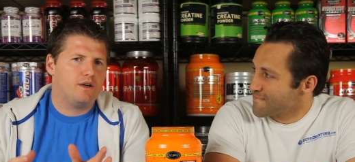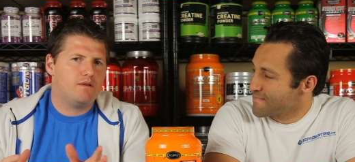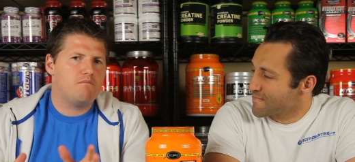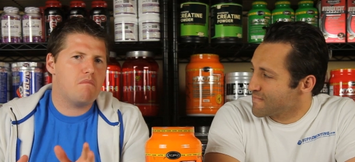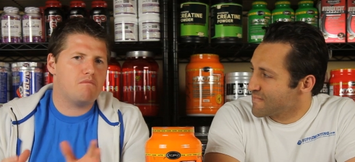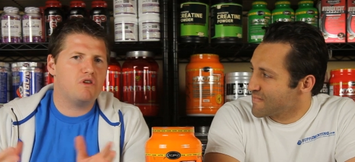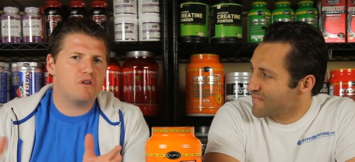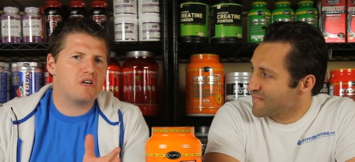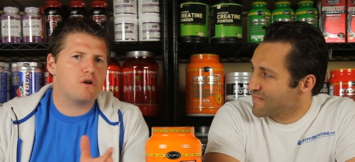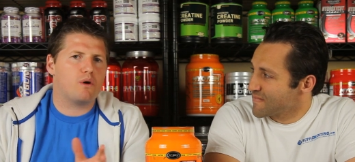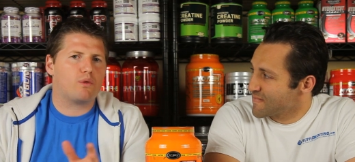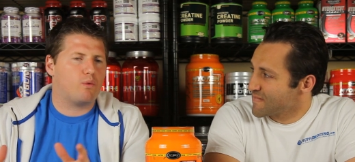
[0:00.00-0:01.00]
Speaker 1: you can
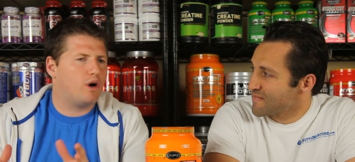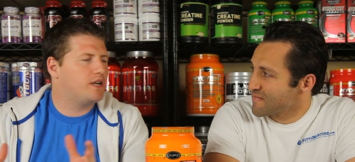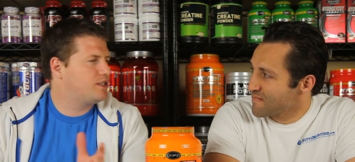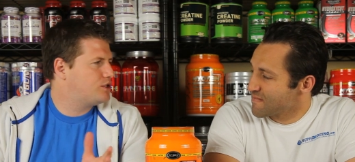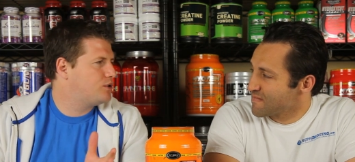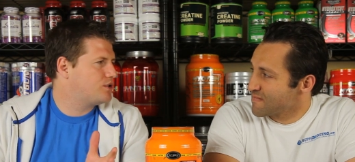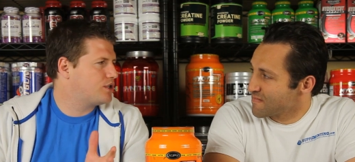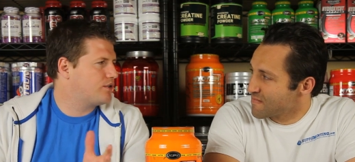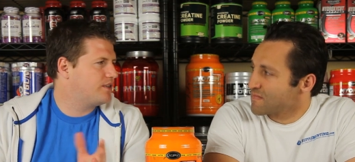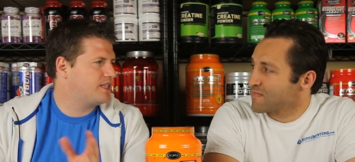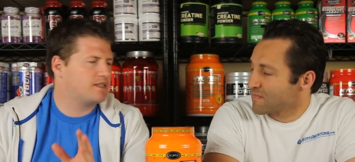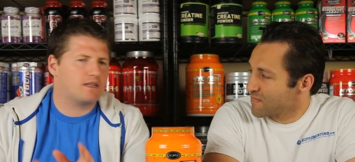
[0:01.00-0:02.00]
go with one to two
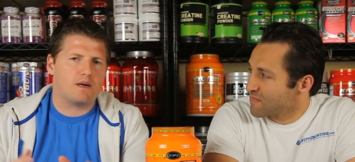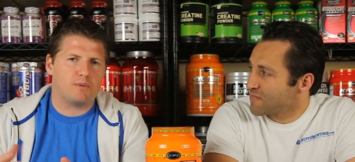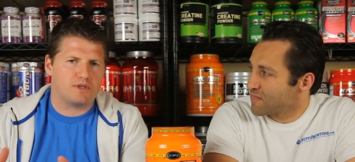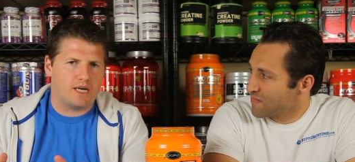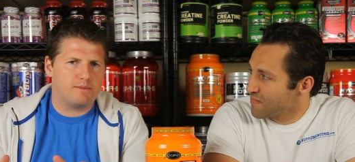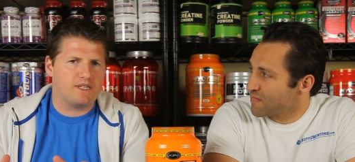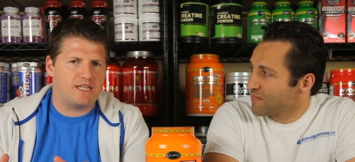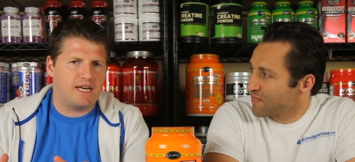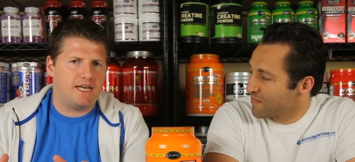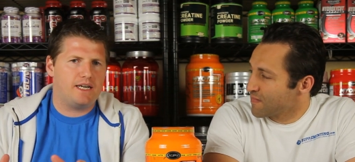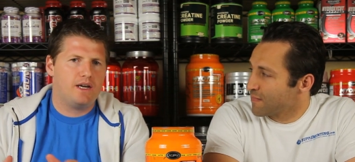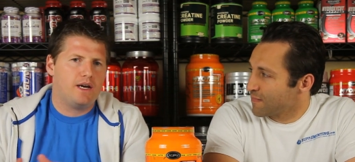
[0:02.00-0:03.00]
servings a couple times a
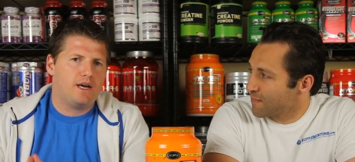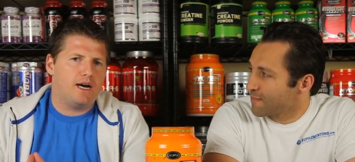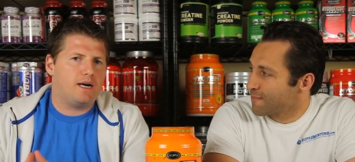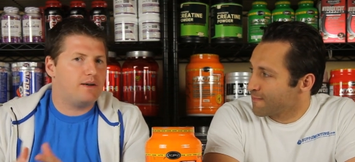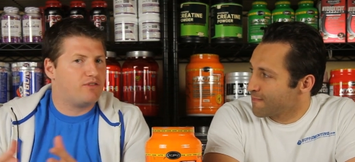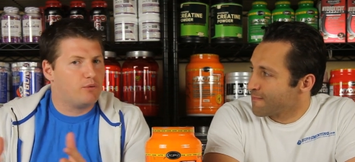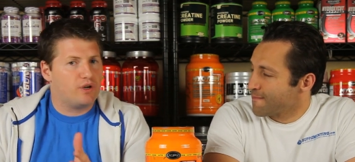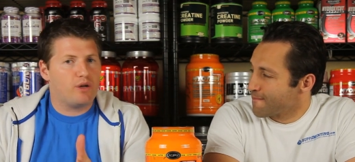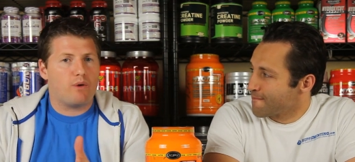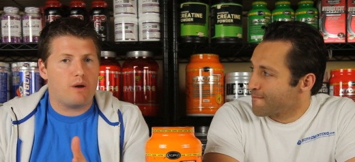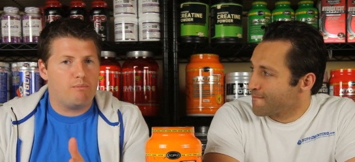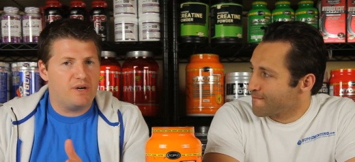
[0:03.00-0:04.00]
day. Uh, if you really
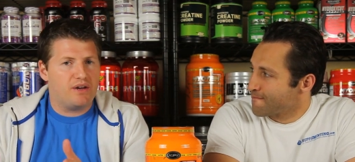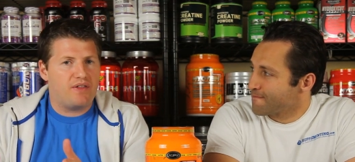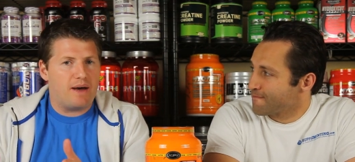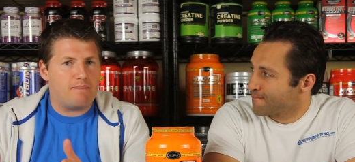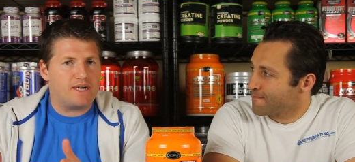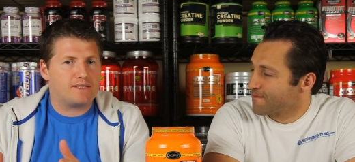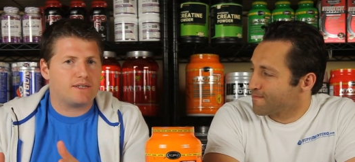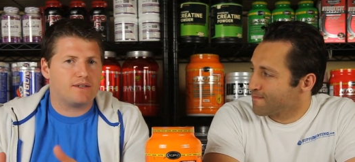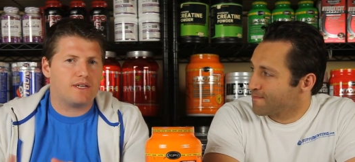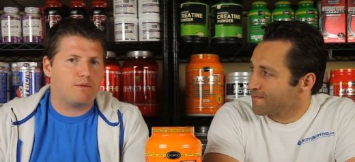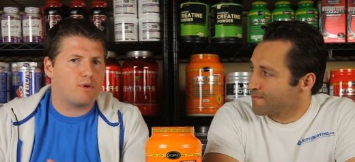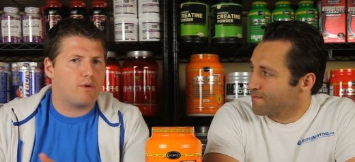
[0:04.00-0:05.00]
want to build that muscle,
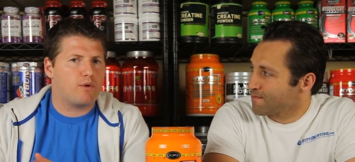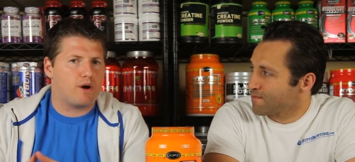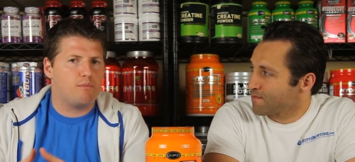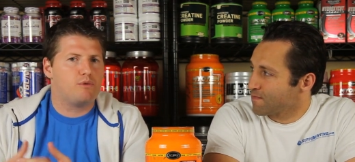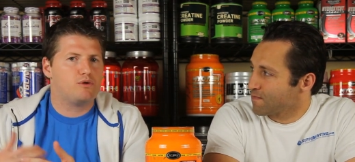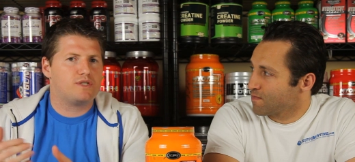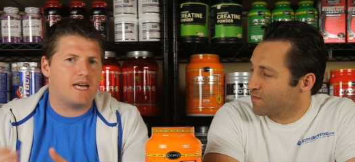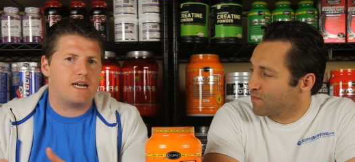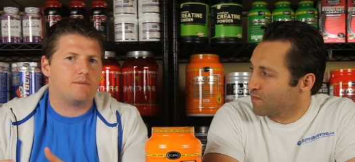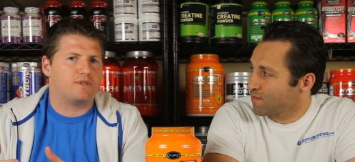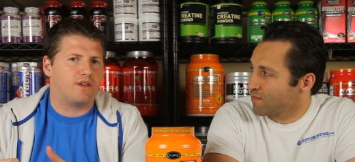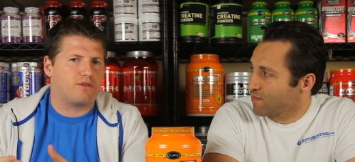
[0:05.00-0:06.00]
then you probably want to boost that
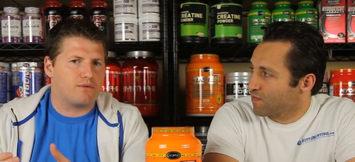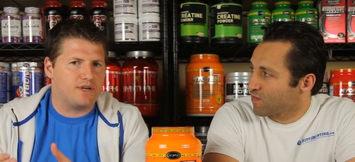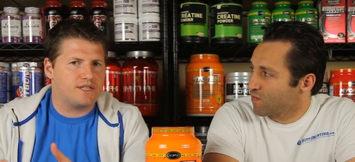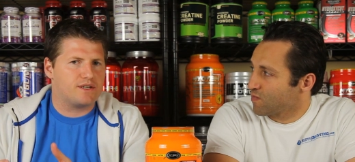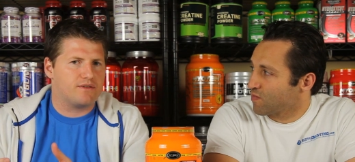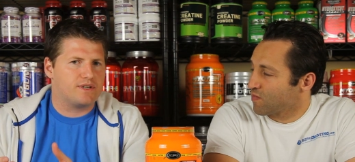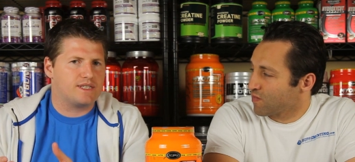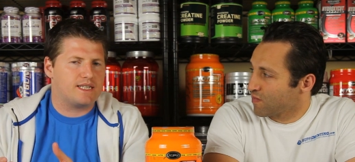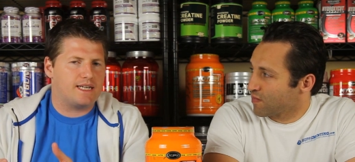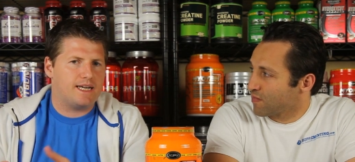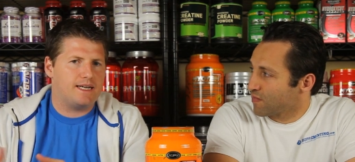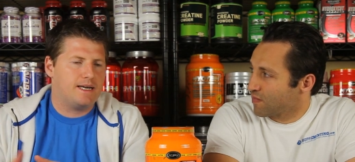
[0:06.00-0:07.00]
up to three servings a
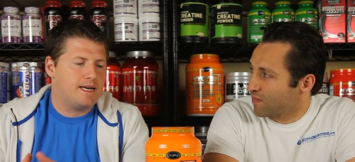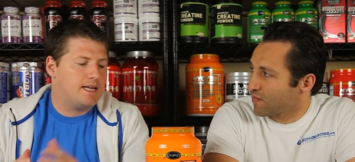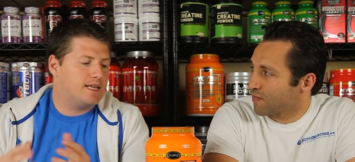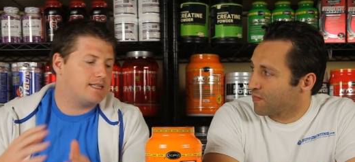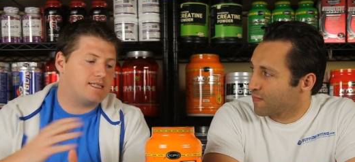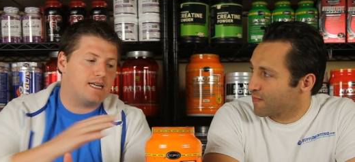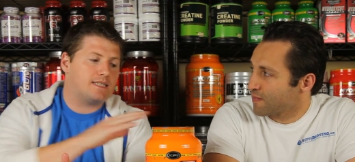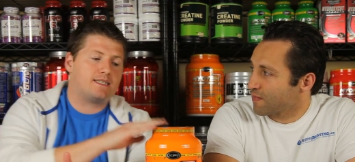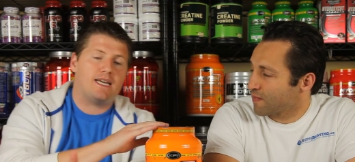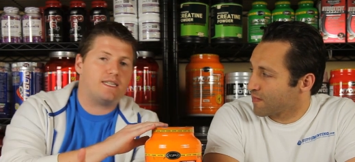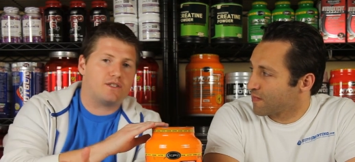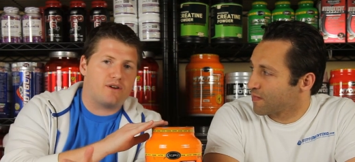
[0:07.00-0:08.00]
day. This does
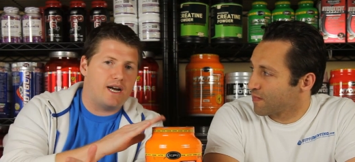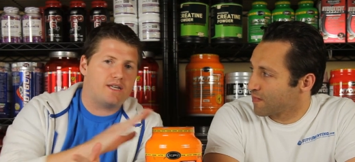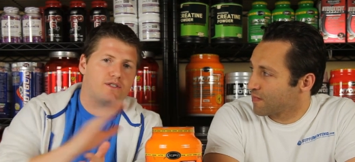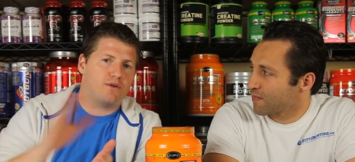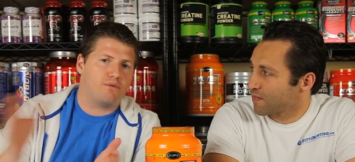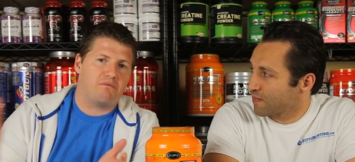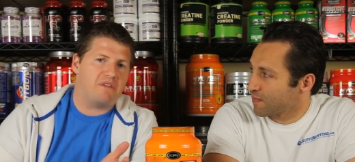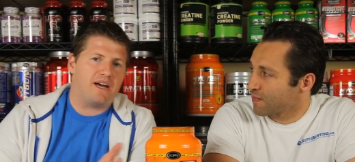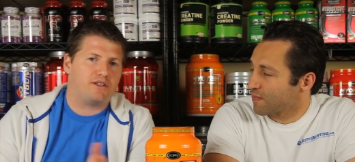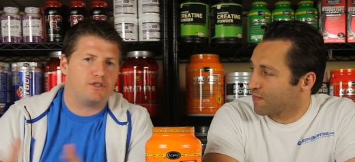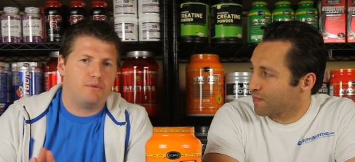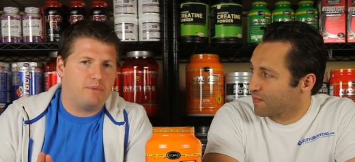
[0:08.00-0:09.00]
taste great, so
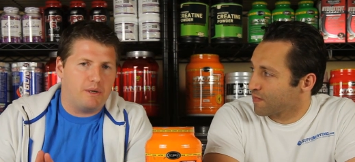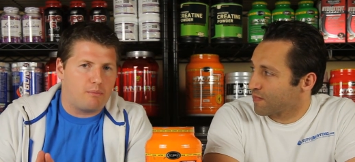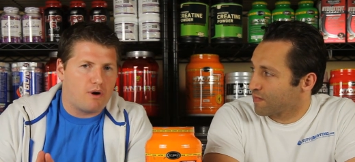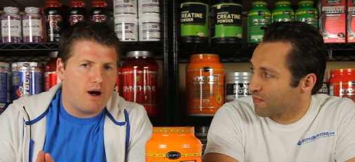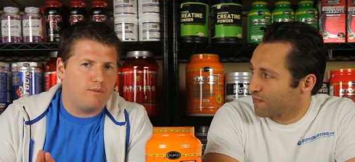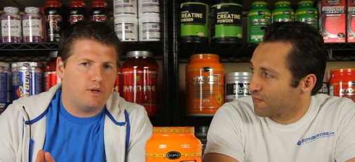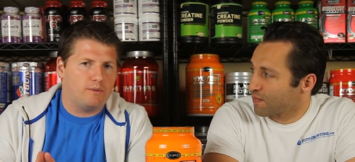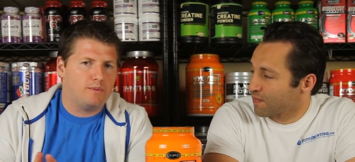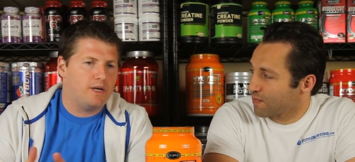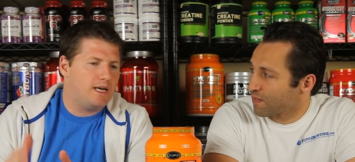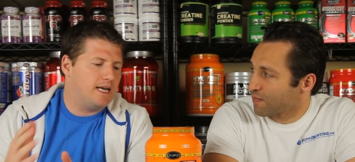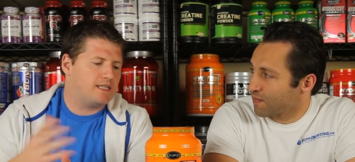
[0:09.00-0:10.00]
that shouldn't be a
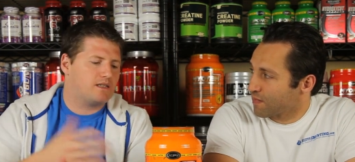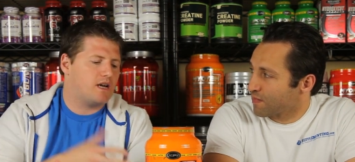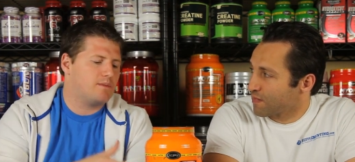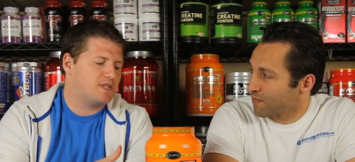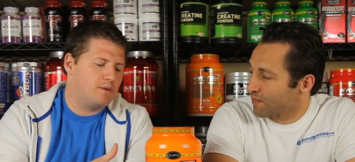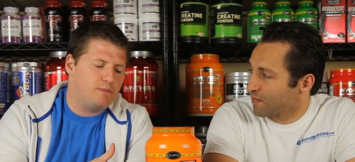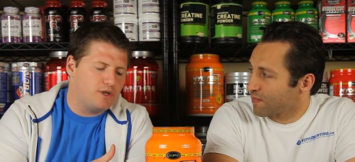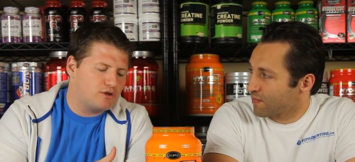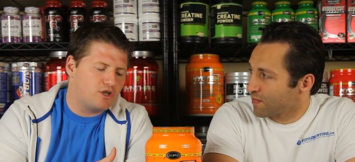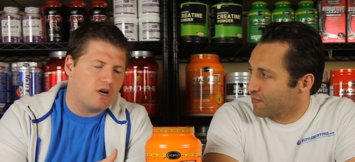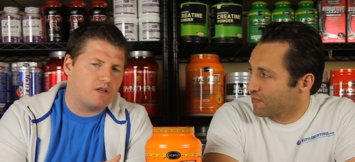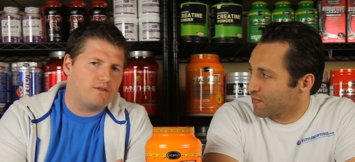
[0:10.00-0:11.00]
problem. It comes in a
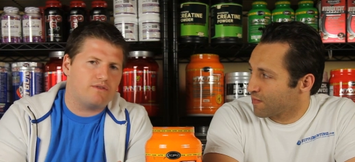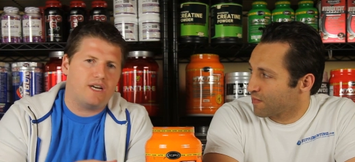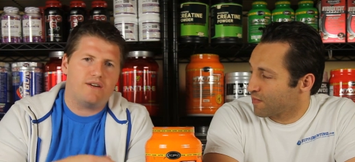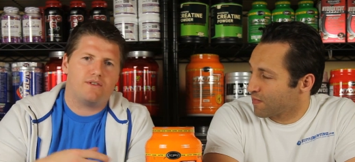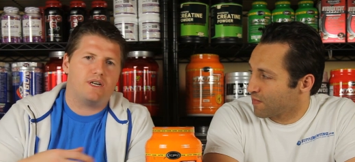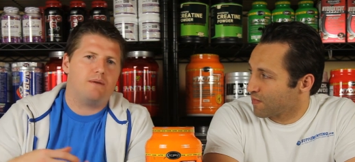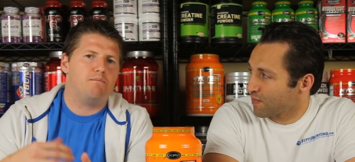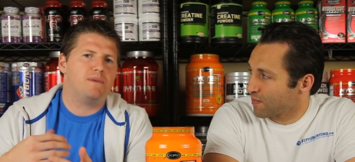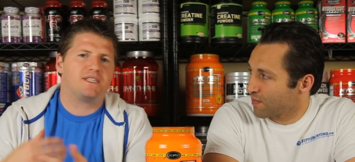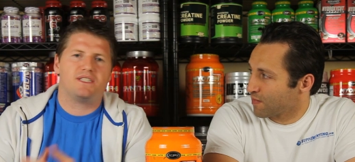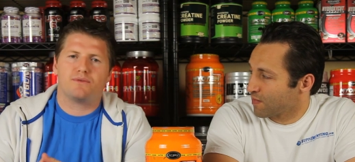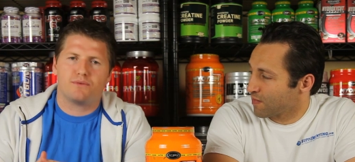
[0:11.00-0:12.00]
milk chocolate flavor. It
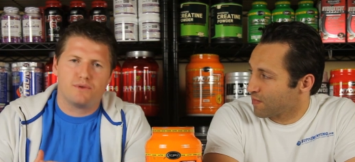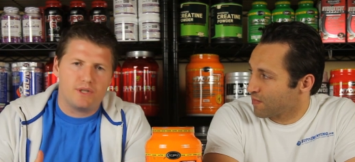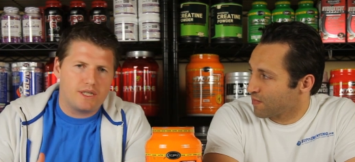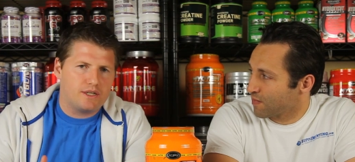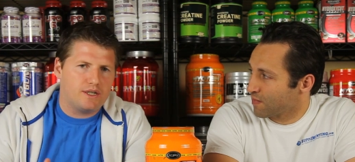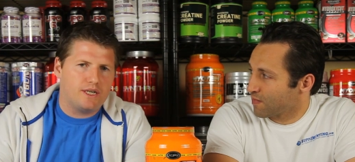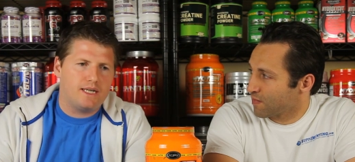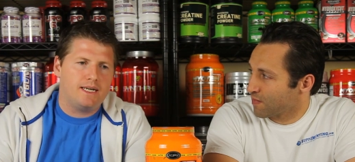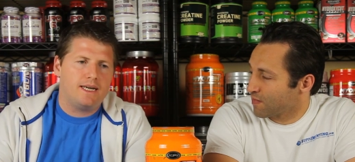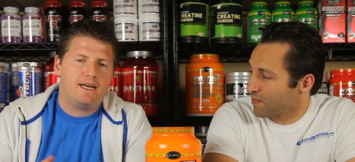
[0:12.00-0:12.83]
mixes really good